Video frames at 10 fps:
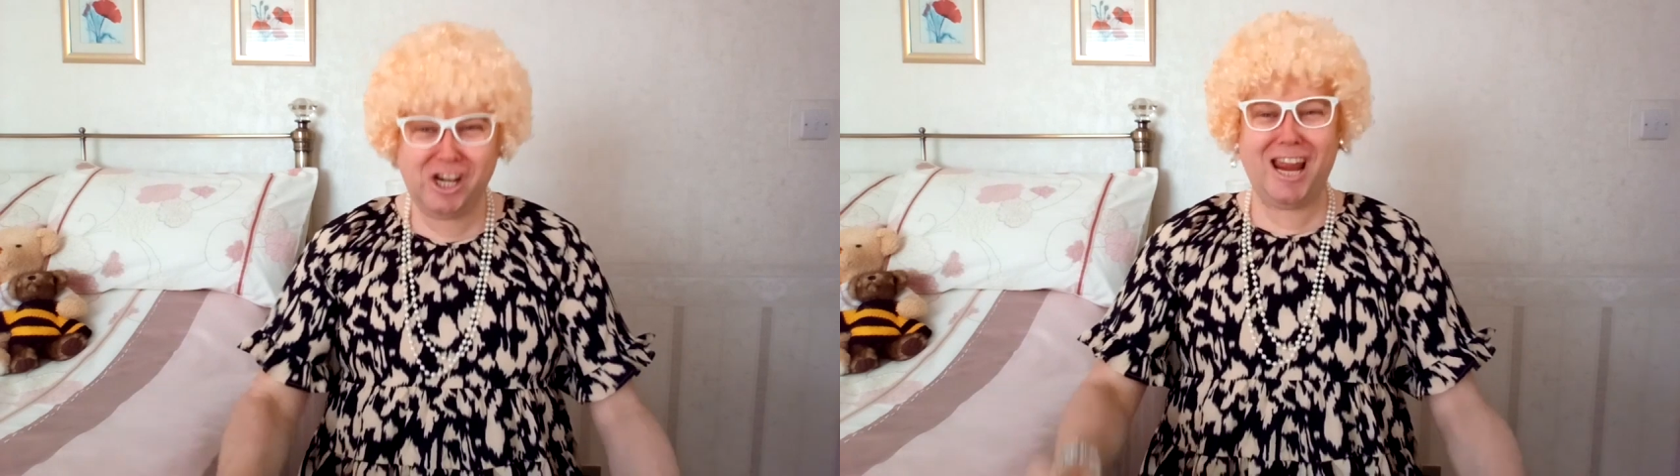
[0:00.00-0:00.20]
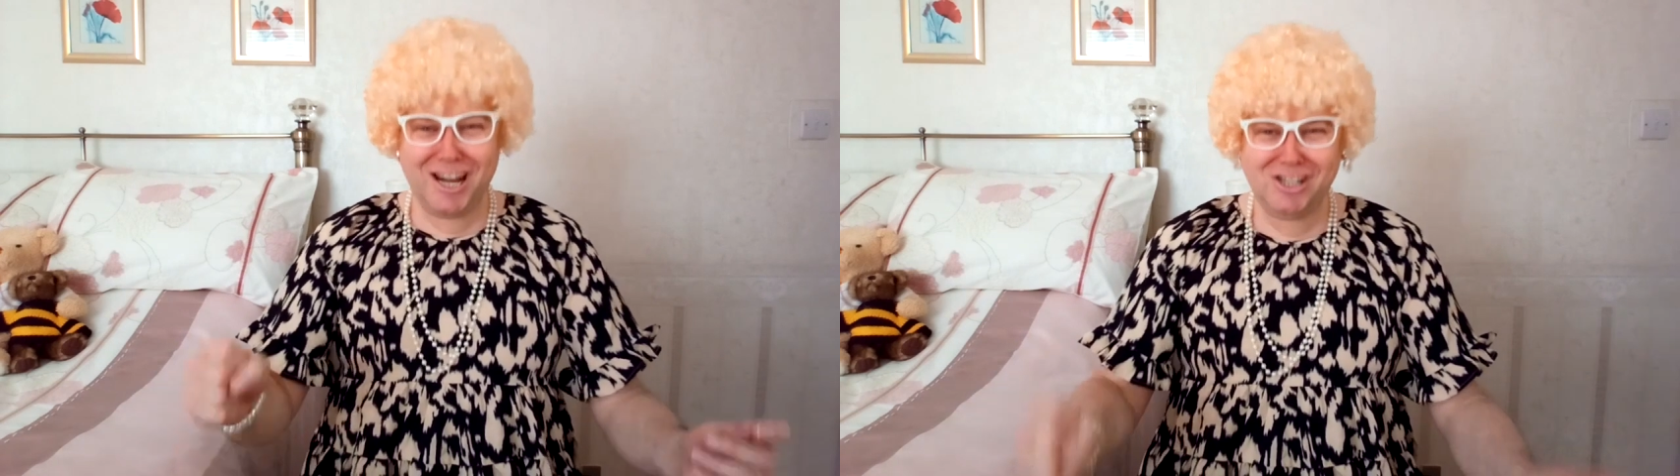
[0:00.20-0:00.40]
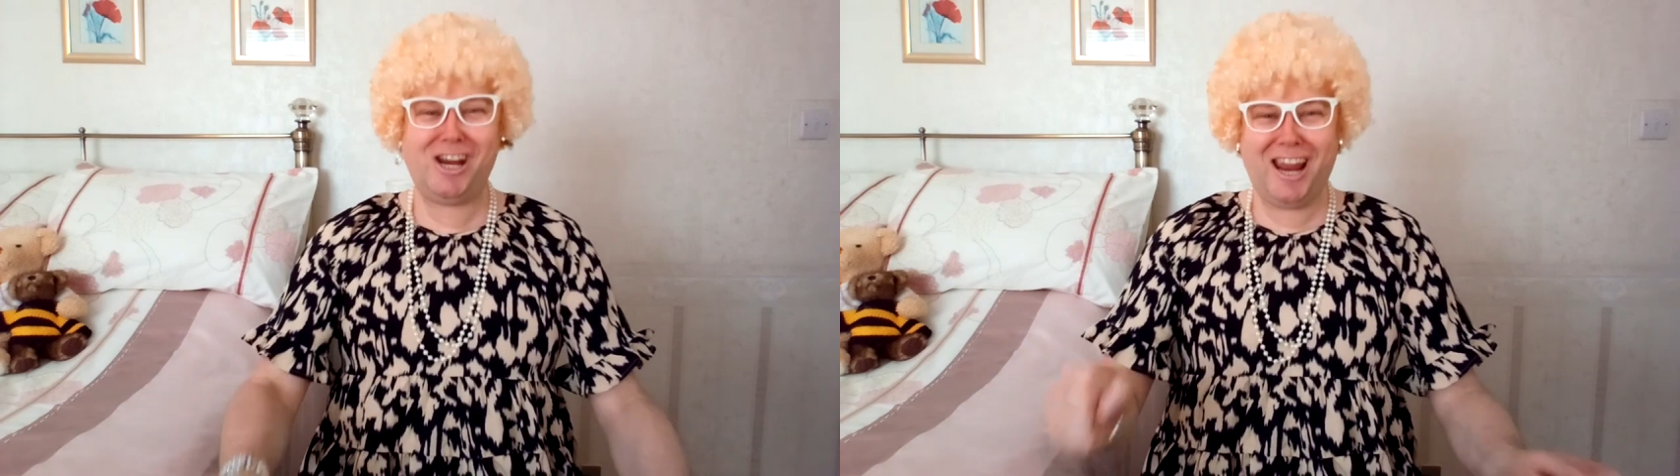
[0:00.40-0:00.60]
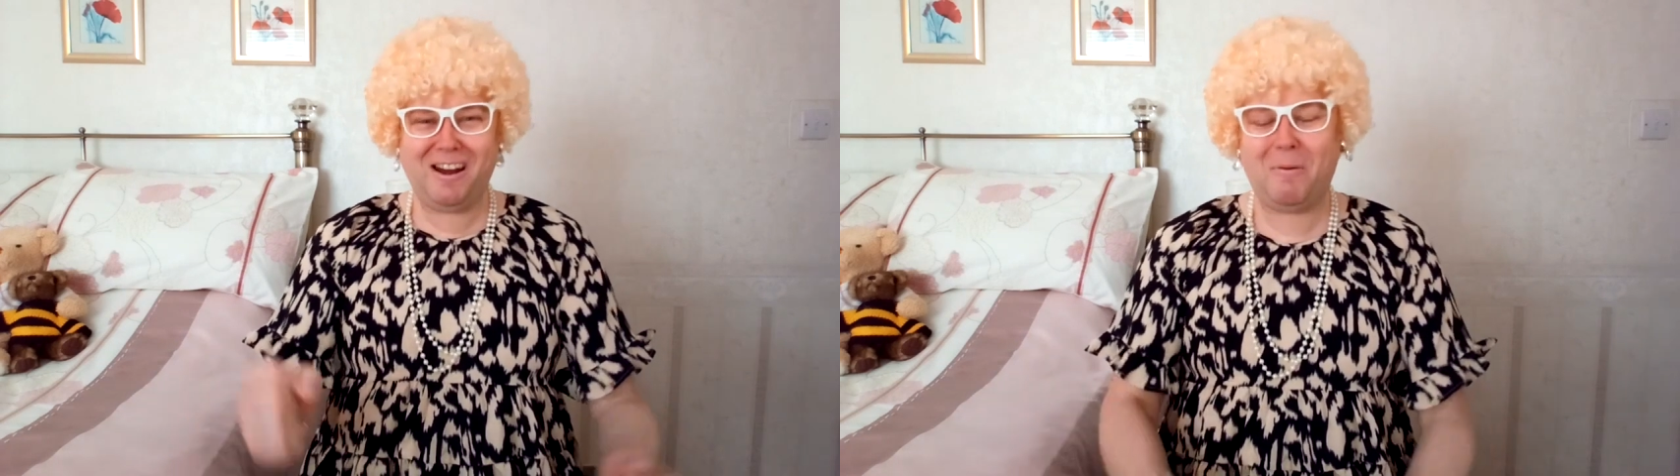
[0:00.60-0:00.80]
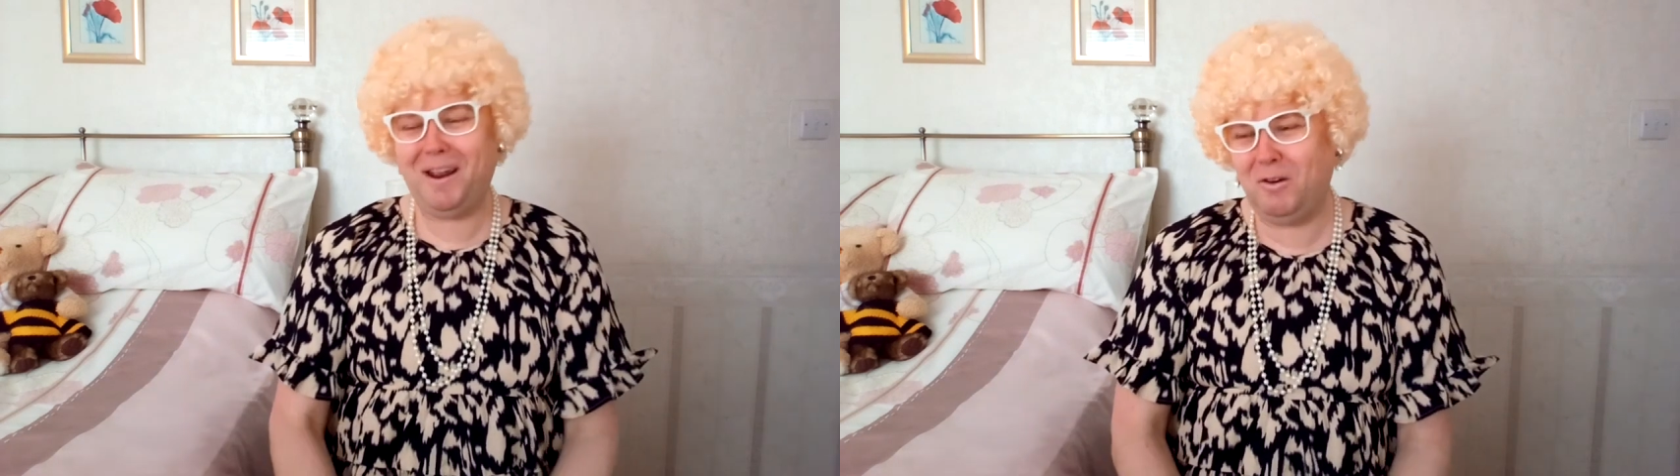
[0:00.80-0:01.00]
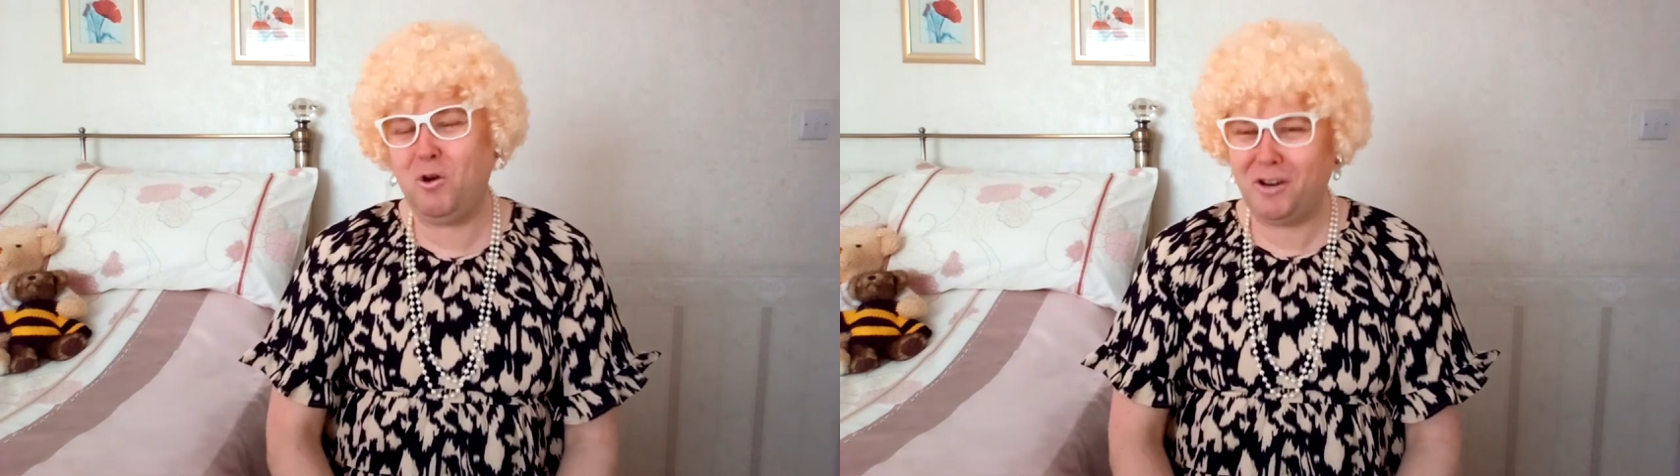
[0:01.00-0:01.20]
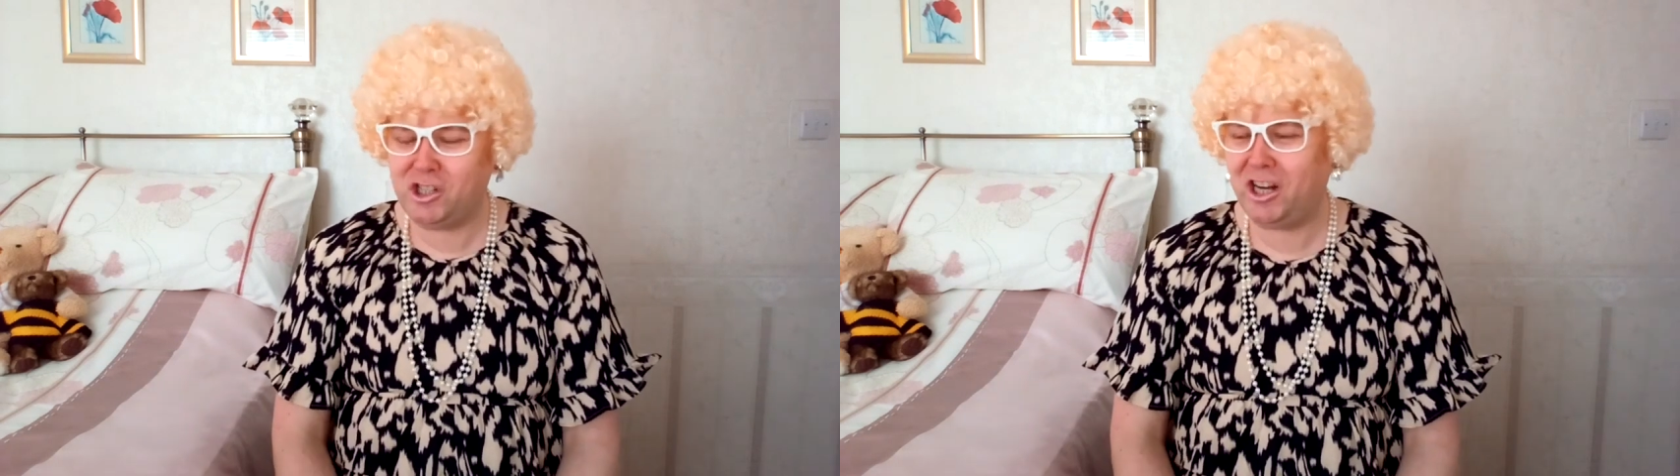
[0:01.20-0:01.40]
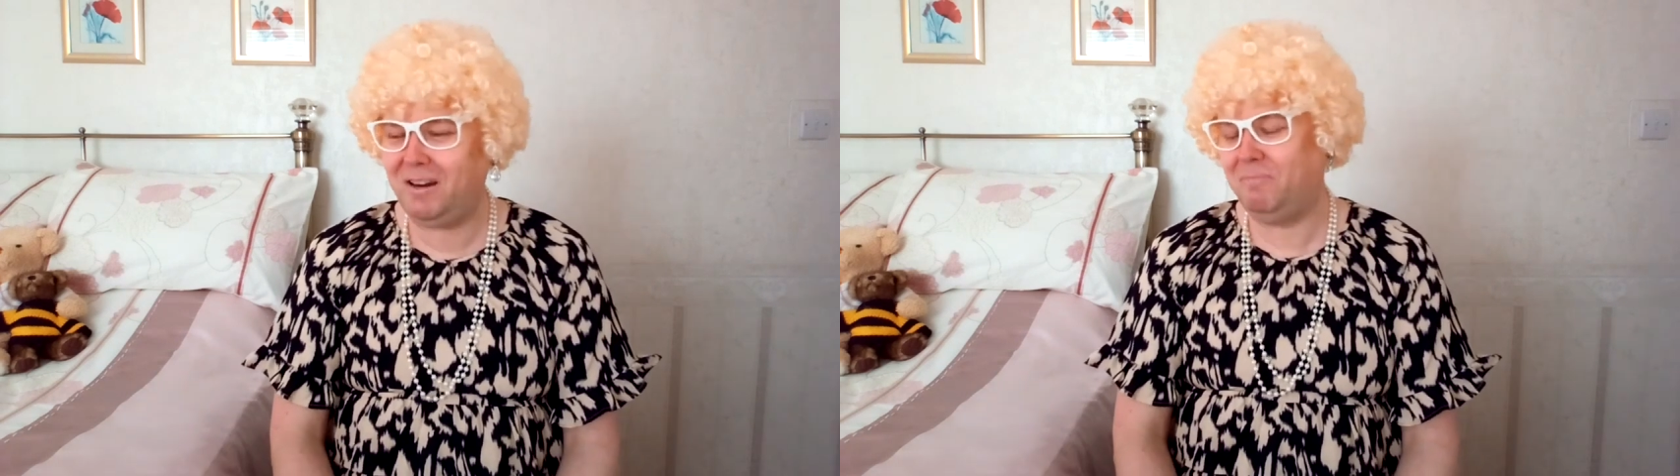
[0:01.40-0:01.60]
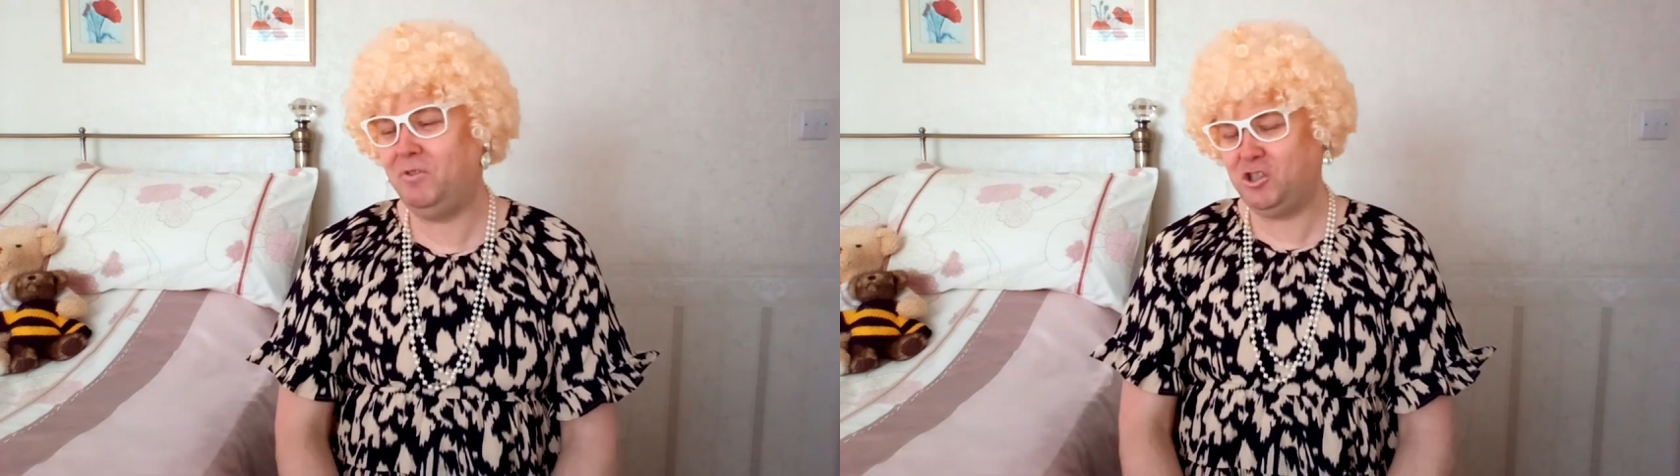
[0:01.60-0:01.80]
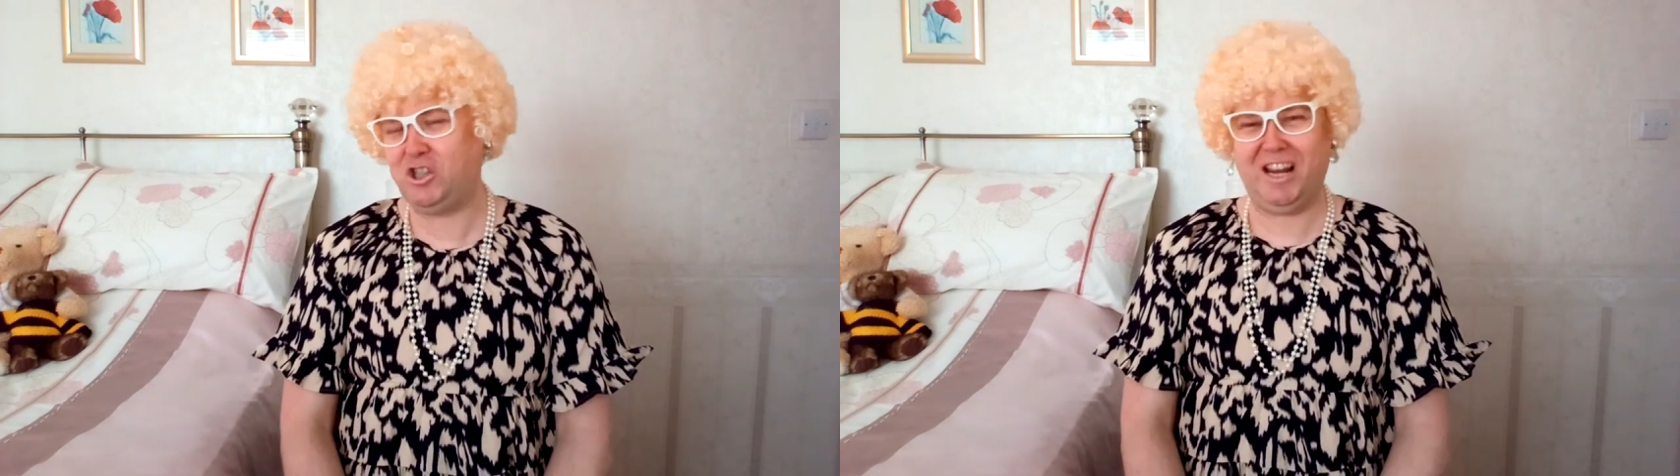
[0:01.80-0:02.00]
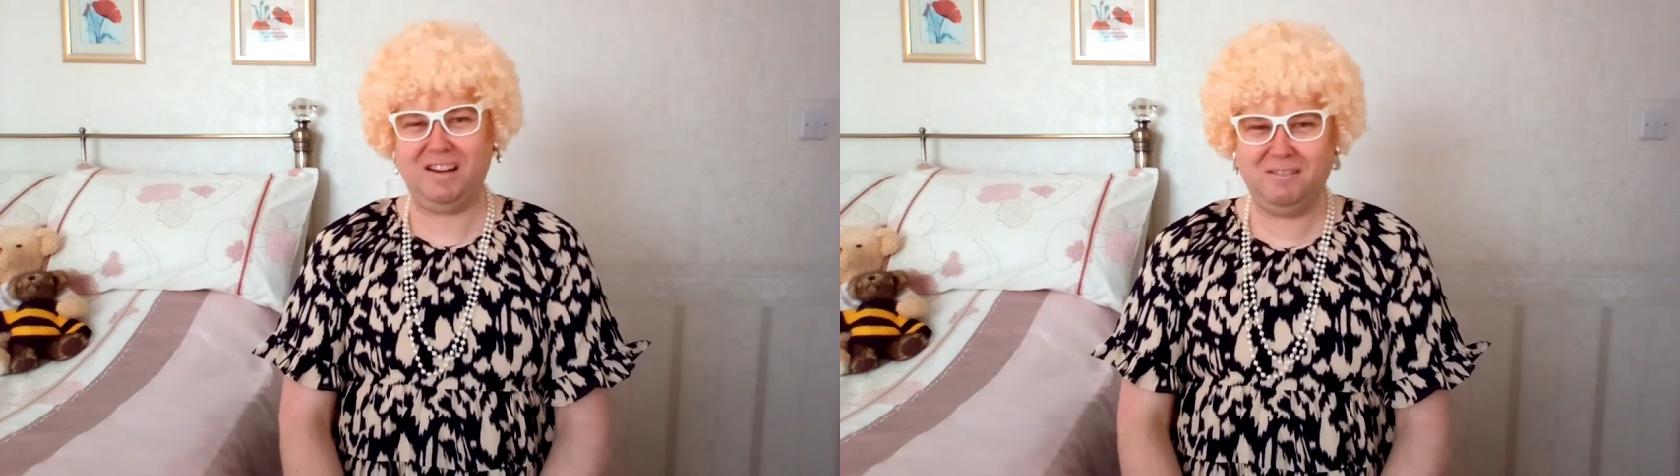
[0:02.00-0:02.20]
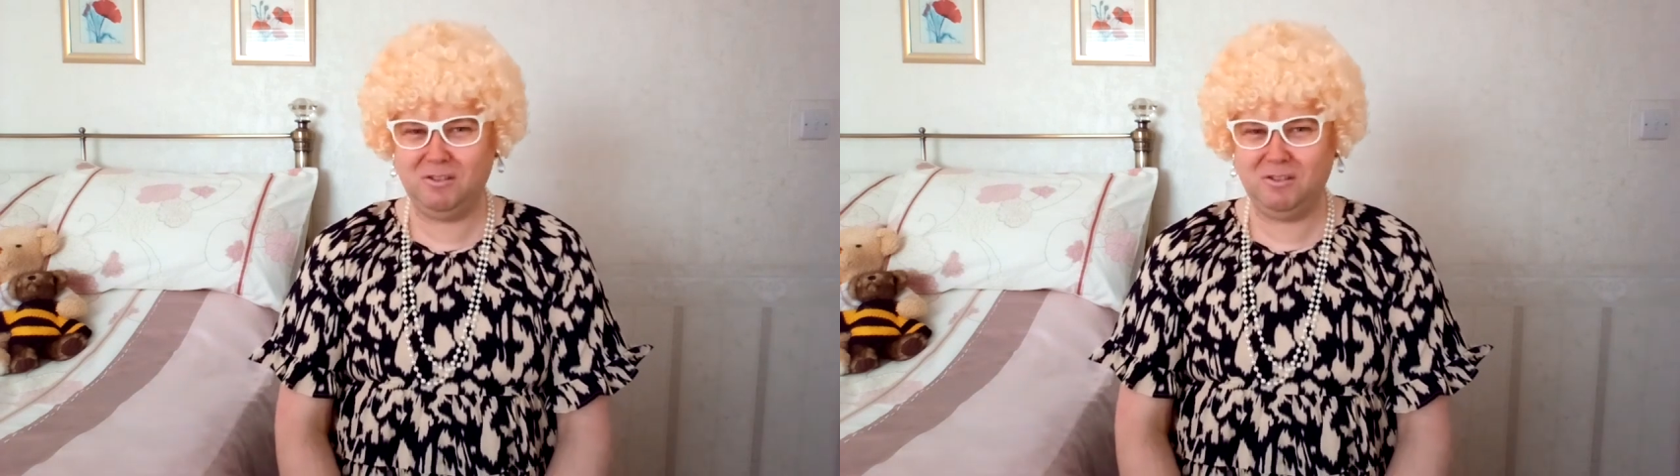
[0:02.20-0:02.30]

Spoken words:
train, train. I went, no train, train.